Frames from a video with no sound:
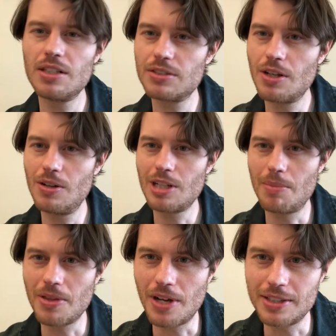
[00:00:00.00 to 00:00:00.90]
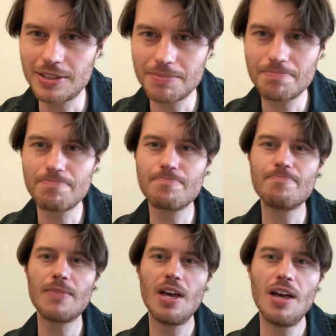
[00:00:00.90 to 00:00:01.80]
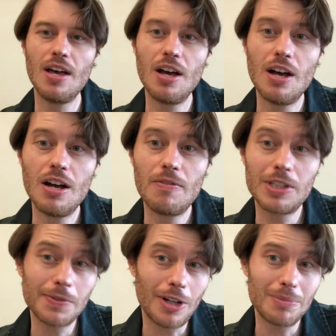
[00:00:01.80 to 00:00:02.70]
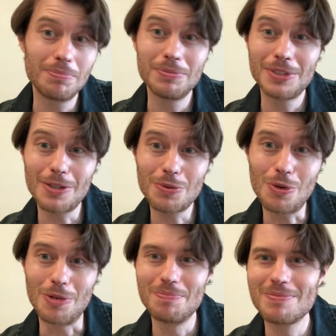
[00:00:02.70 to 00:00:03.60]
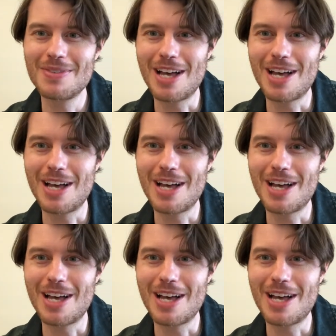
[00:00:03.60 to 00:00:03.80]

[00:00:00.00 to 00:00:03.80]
So a couple of thoughts. First of all, sounds cool.